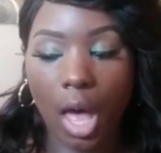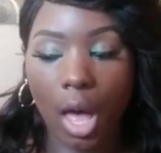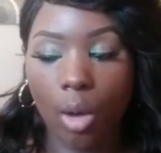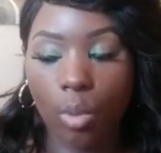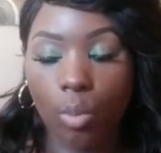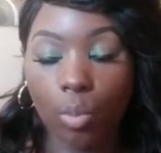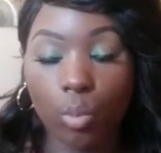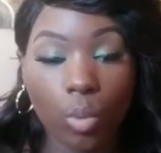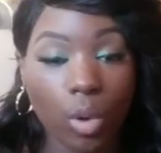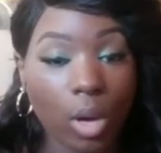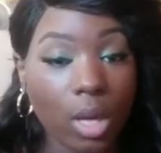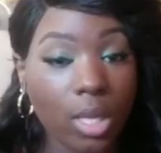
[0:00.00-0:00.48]

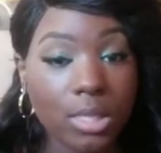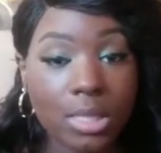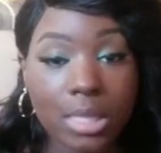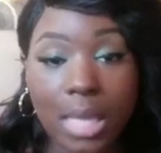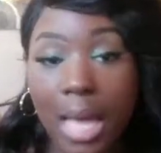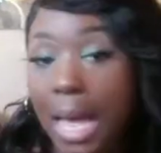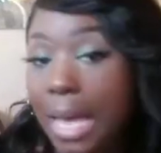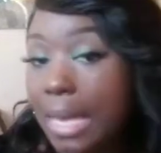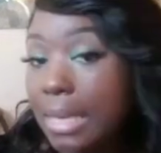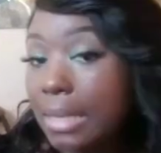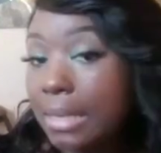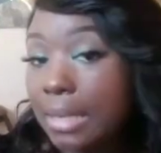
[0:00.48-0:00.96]
once
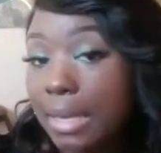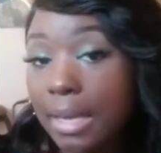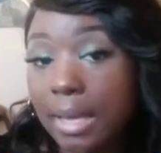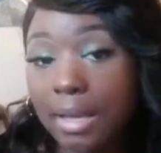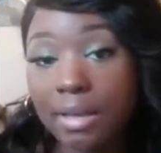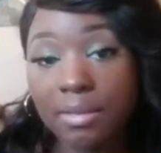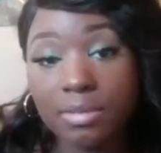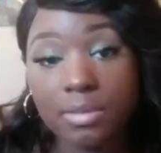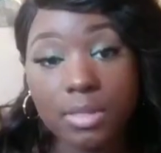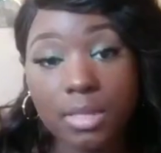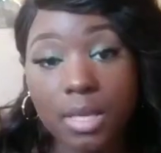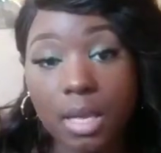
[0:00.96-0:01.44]
I
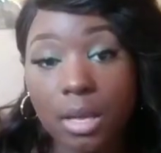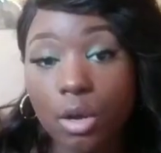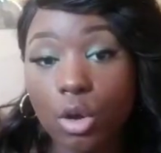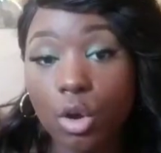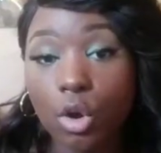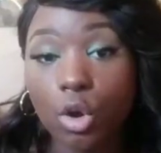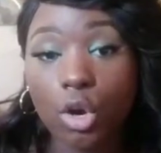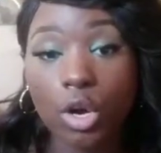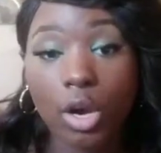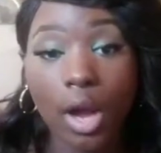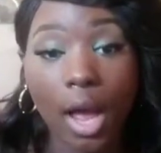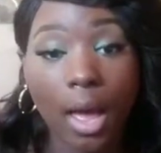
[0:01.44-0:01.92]
love
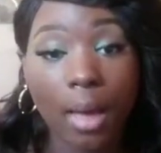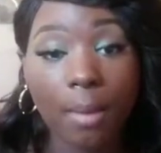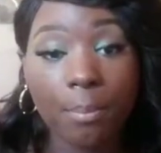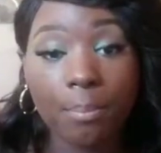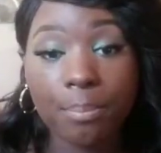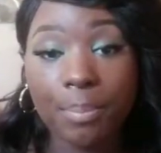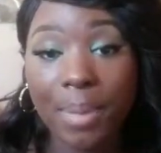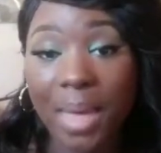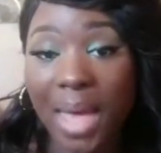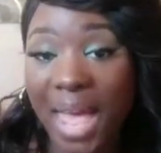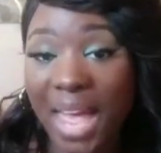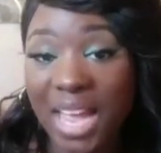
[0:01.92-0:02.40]
or
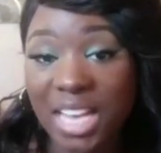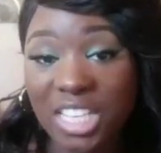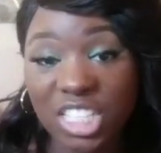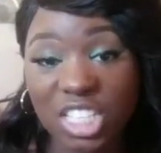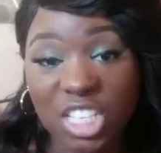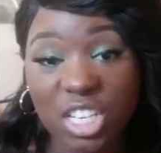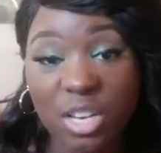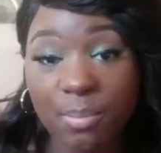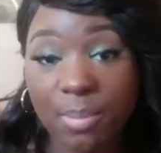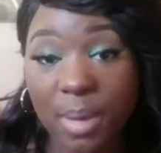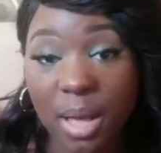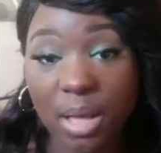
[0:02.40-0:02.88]
I'm
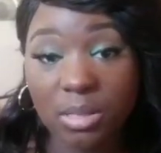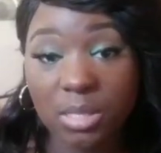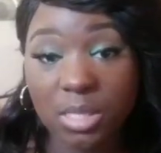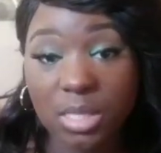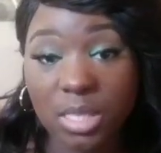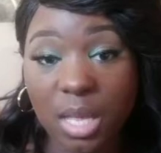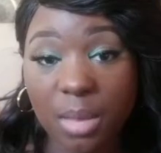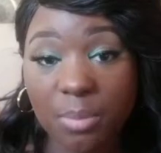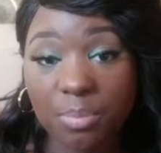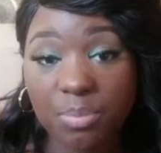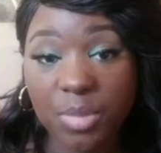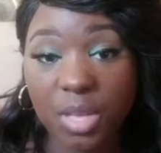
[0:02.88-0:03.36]
passionate about
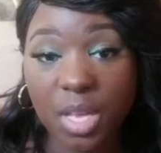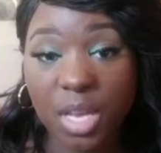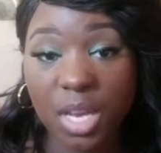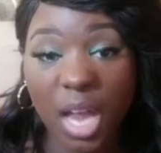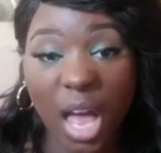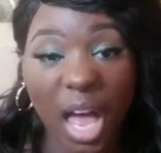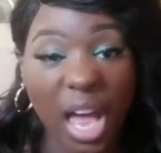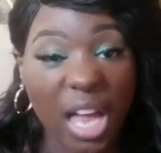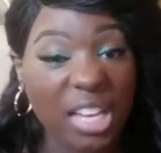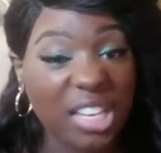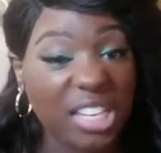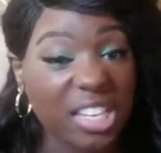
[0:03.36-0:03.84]
something,
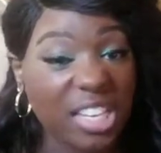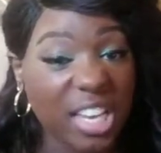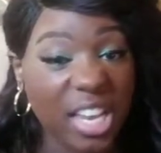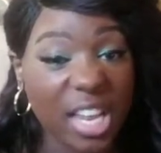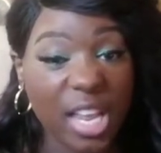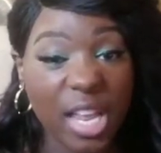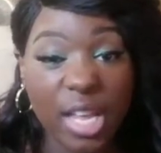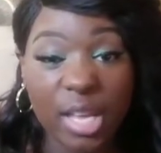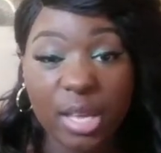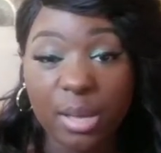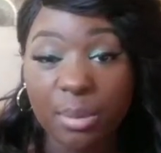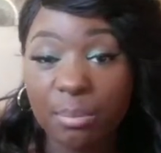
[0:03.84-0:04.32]
I
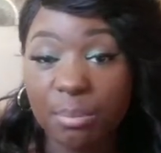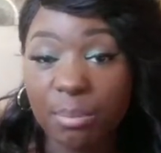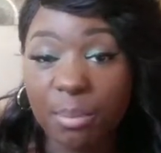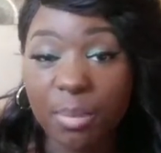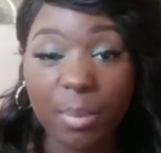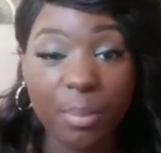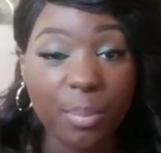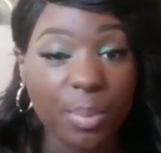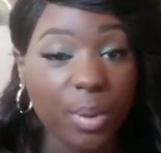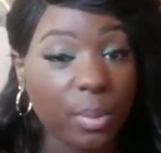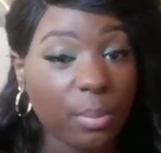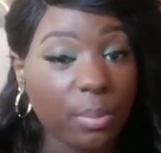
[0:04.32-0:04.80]
dig
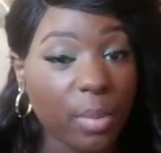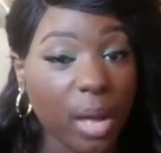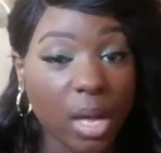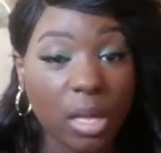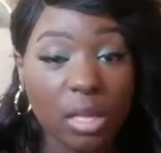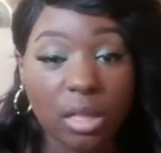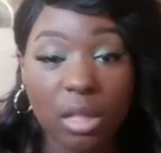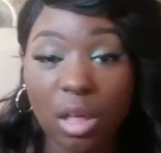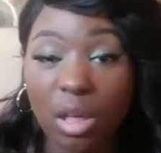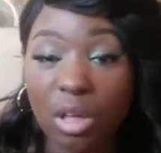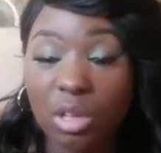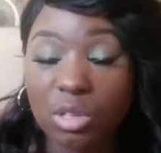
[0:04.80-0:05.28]
and put my
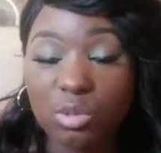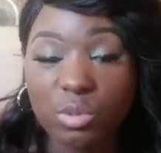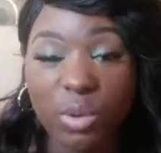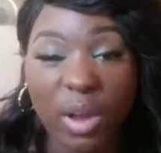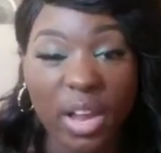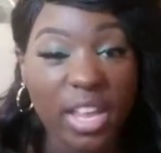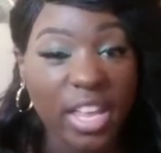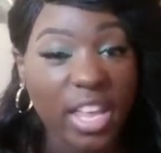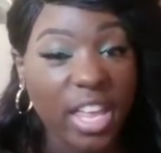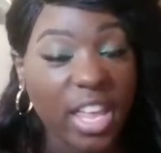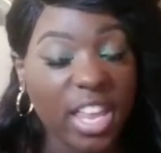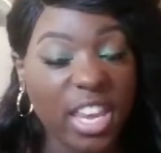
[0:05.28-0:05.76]
claws
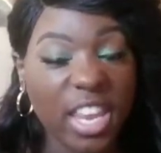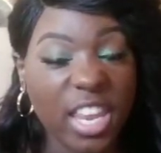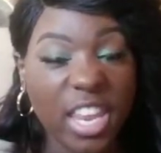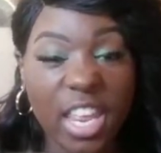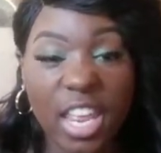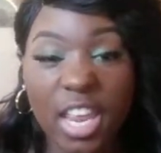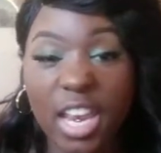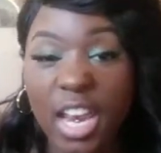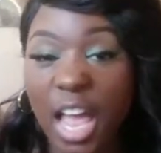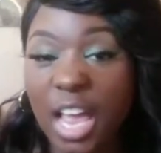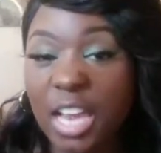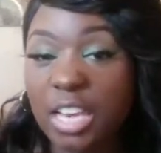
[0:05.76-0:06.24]
right in it,
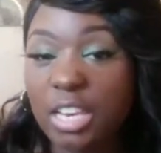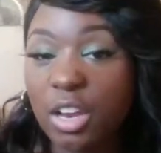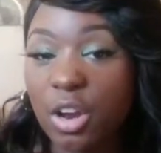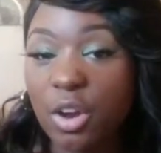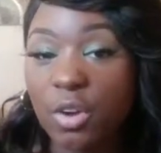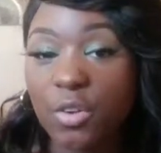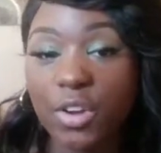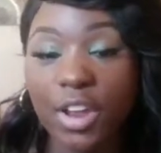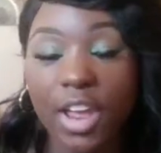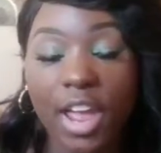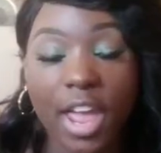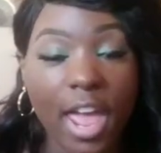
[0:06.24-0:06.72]
and I
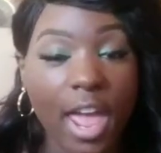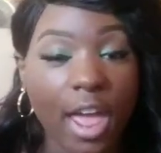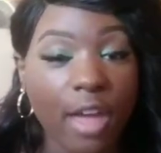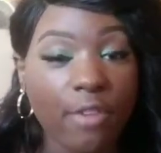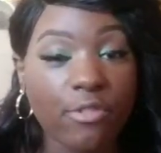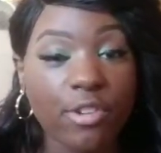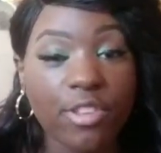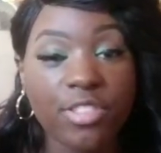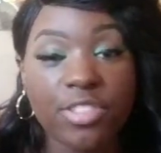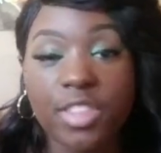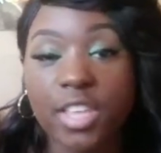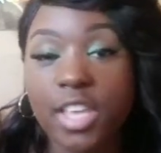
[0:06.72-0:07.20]
learn
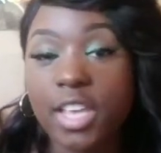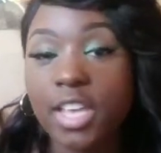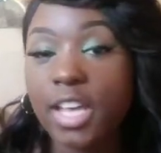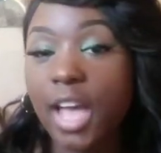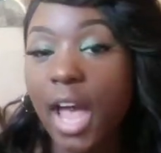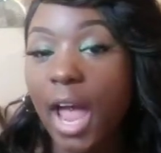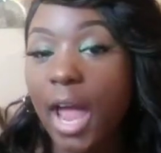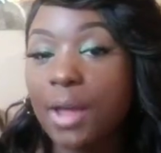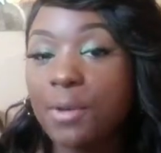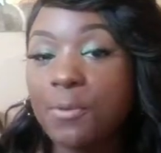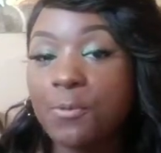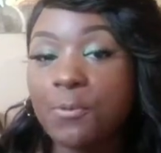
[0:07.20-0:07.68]
everything.
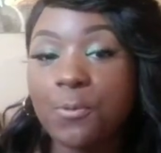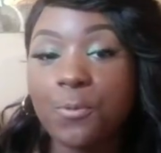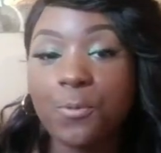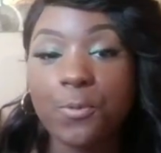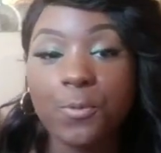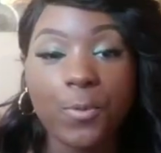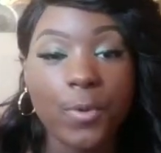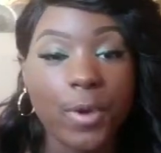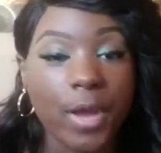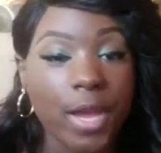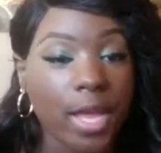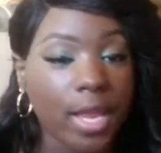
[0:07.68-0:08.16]
I
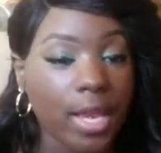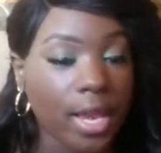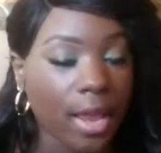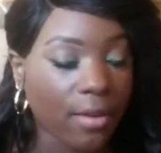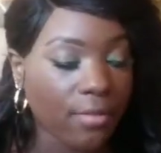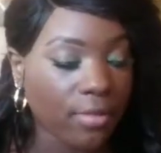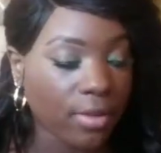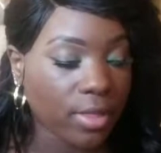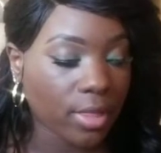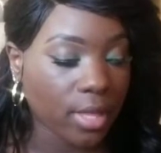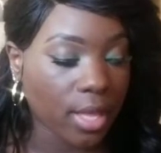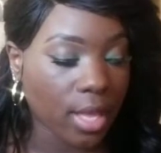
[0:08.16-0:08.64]
read
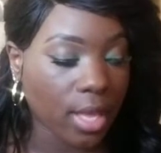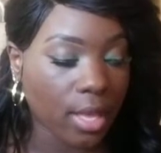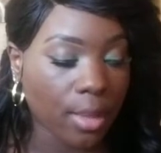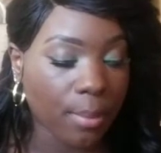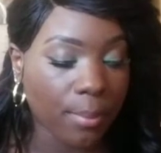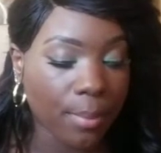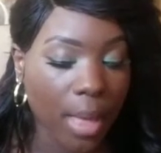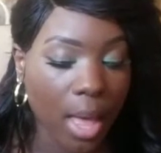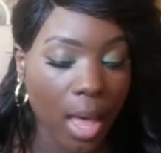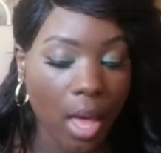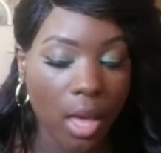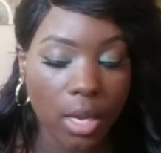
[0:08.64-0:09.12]
everything
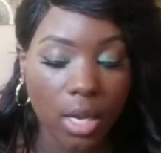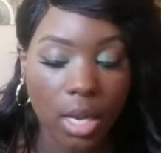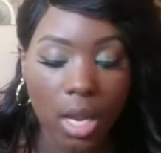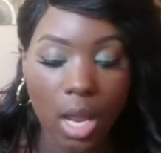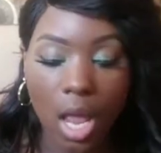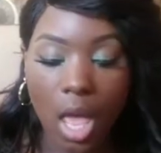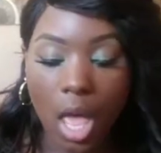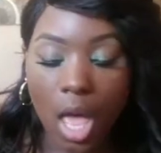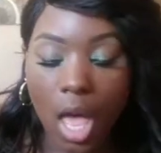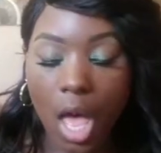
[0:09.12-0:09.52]
about it.